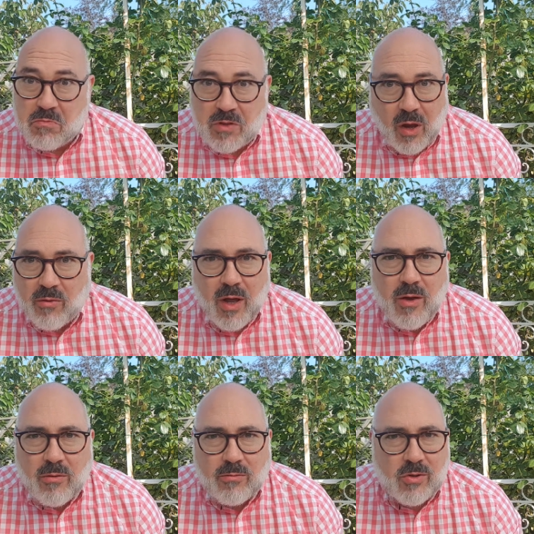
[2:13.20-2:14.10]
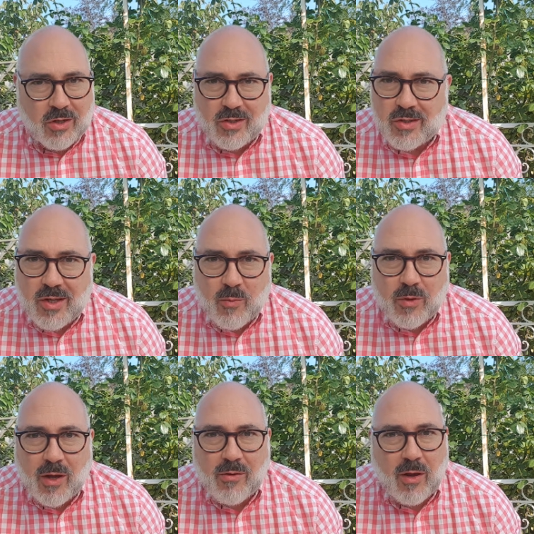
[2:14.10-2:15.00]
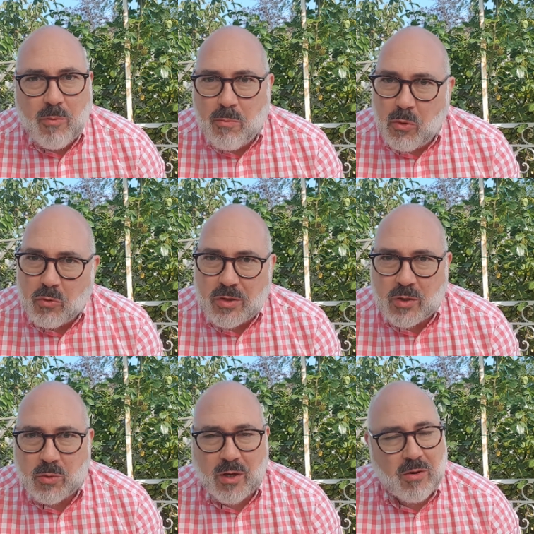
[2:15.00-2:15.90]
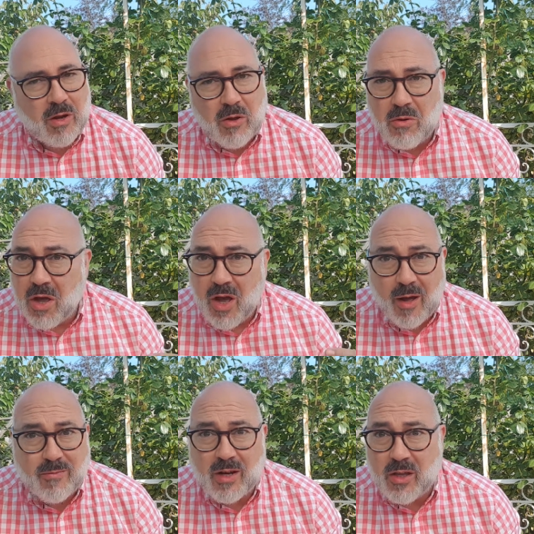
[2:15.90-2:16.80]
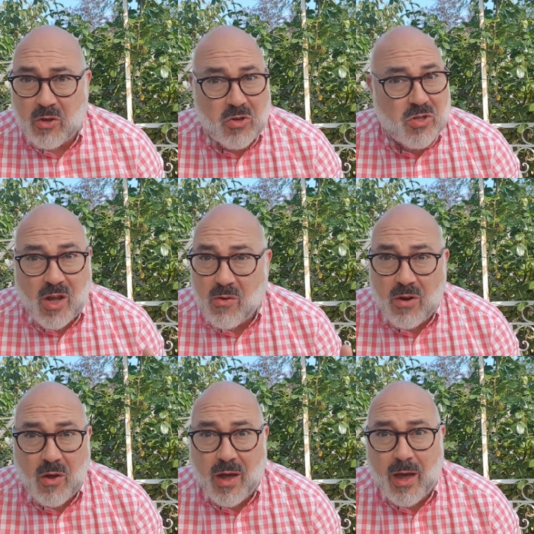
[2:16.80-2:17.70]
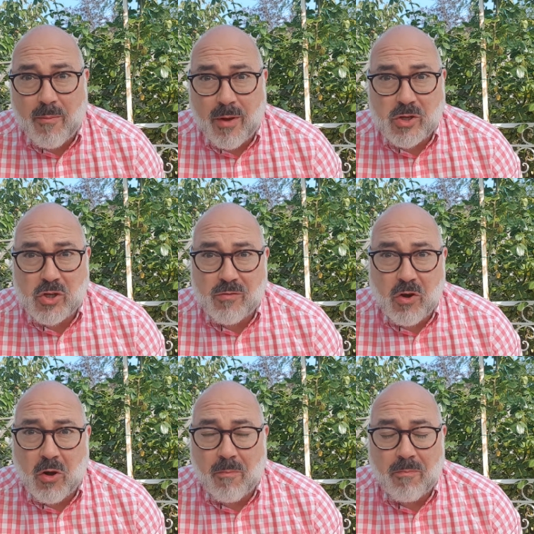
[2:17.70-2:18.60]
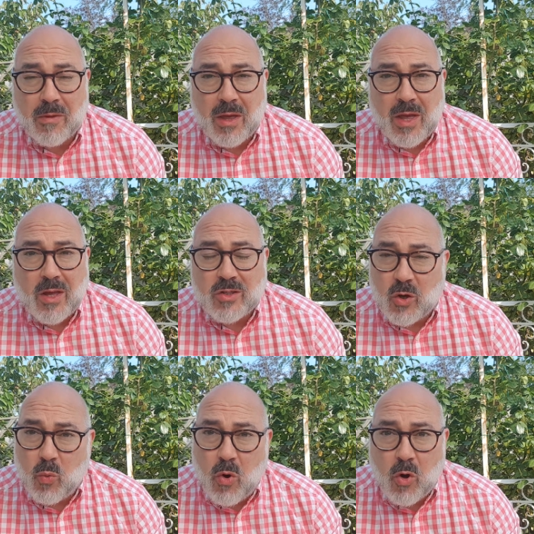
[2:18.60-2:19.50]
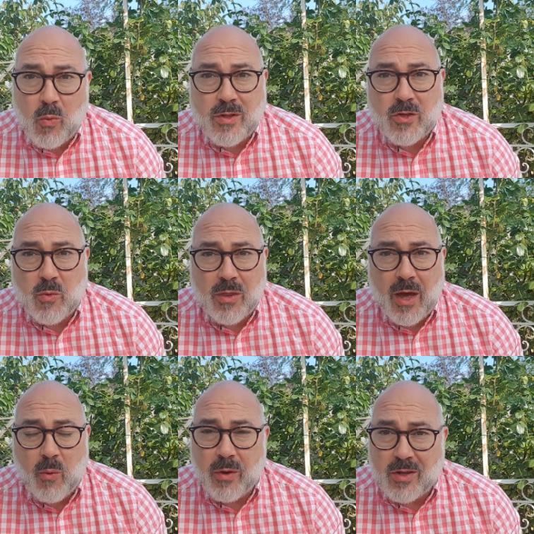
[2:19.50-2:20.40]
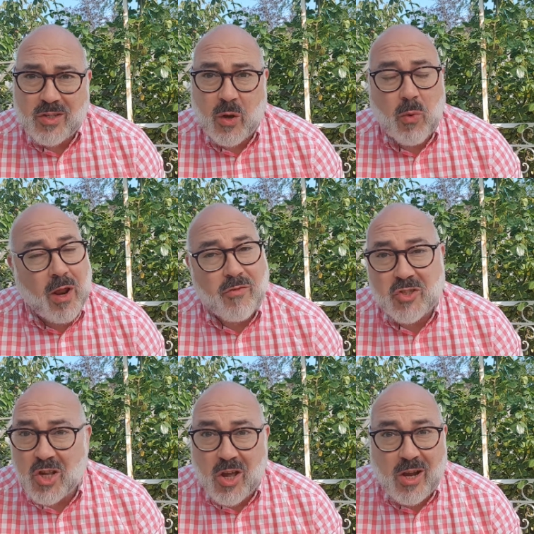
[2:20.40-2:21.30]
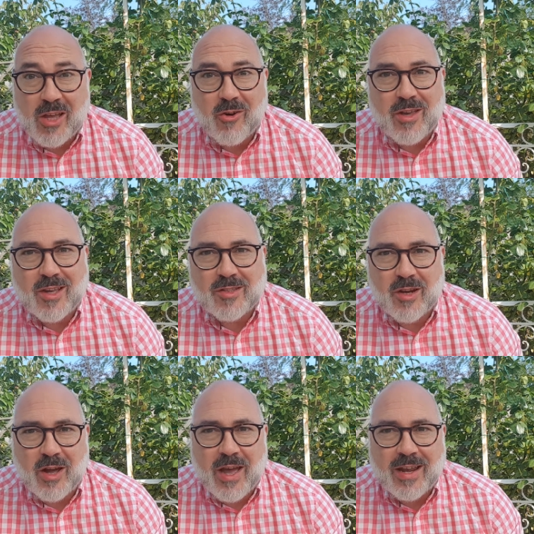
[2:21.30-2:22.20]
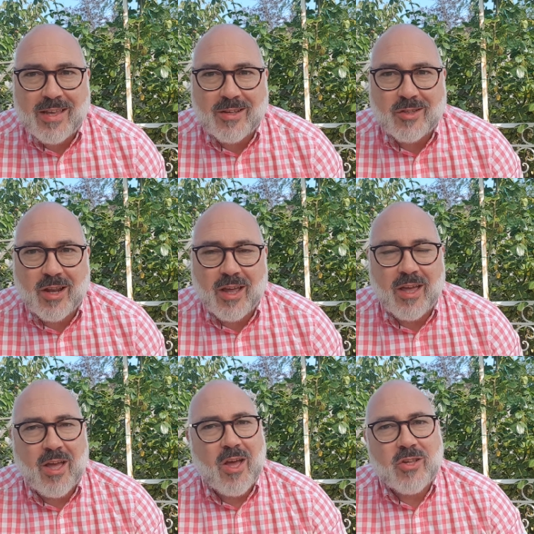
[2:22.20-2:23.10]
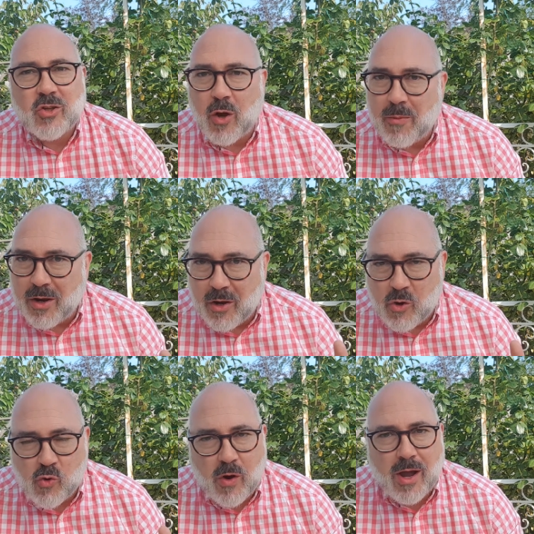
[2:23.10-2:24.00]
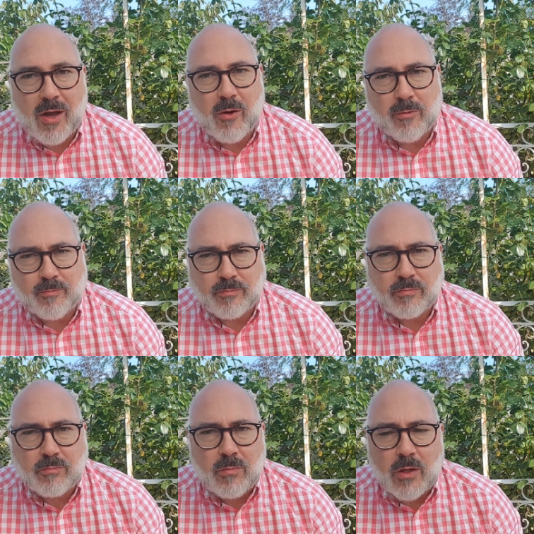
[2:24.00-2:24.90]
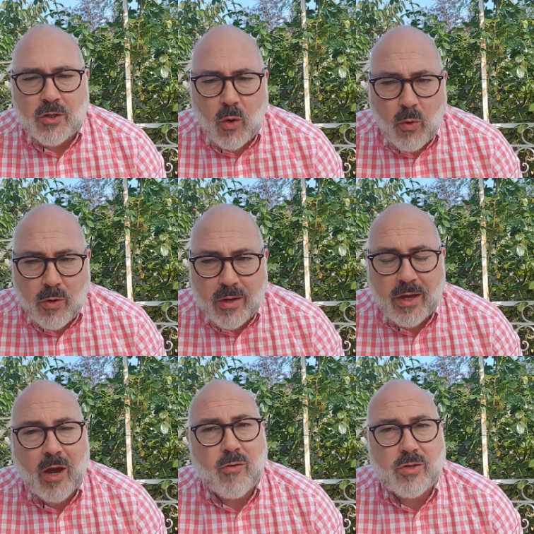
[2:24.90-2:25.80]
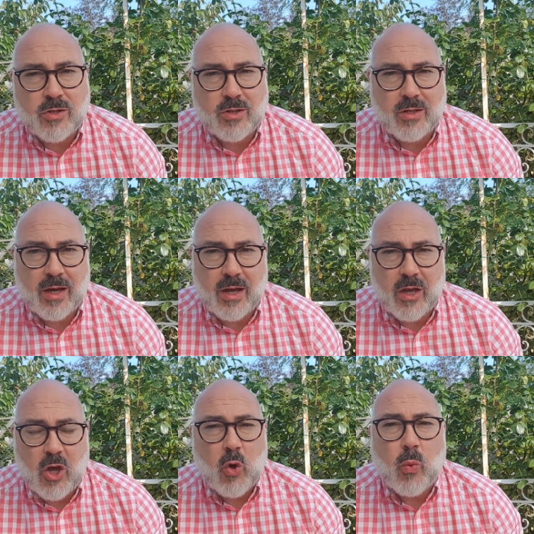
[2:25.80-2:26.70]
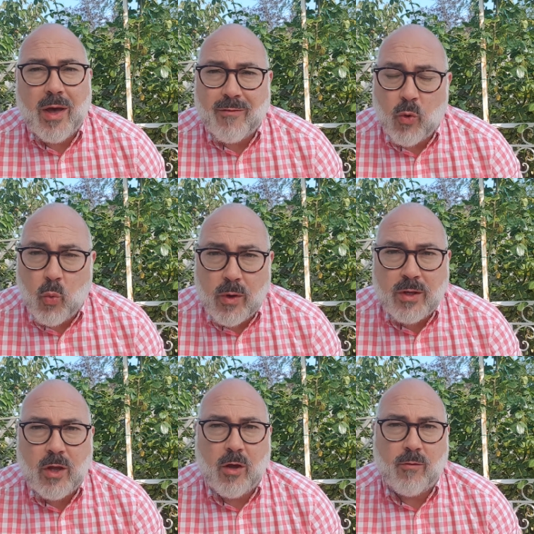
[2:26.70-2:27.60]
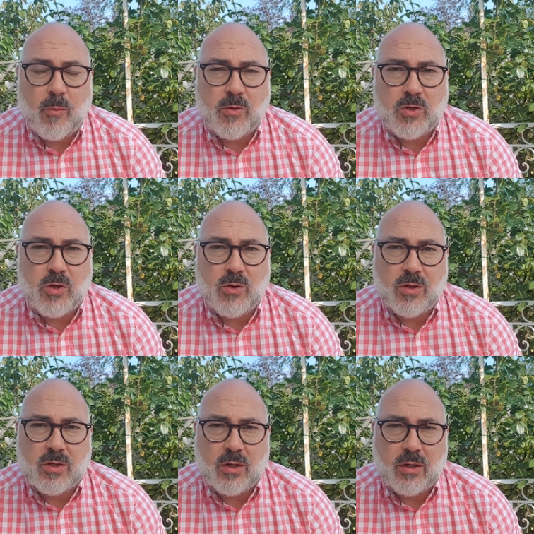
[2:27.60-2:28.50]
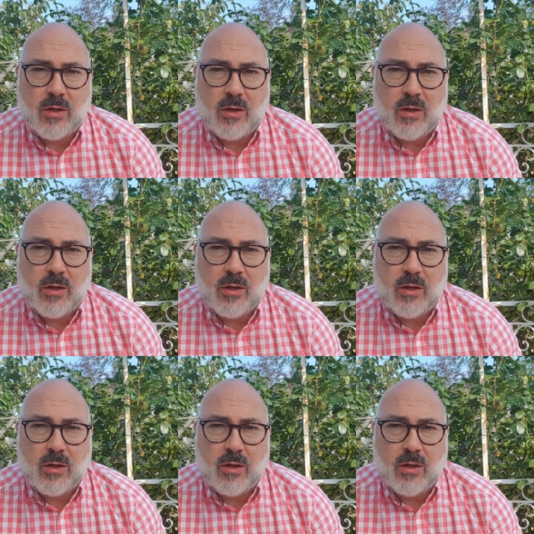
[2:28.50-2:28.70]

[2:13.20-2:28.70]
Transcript: Don't know. Jesus said we don't know. Paul says we don't know. I'm telling you, you don't know how much you've got. So, what can we do with that? We can say, Well, I've certainly got yes than I had yesterday, so I'm going to crack on. So, I want to encourage you today. We have a window of opportunity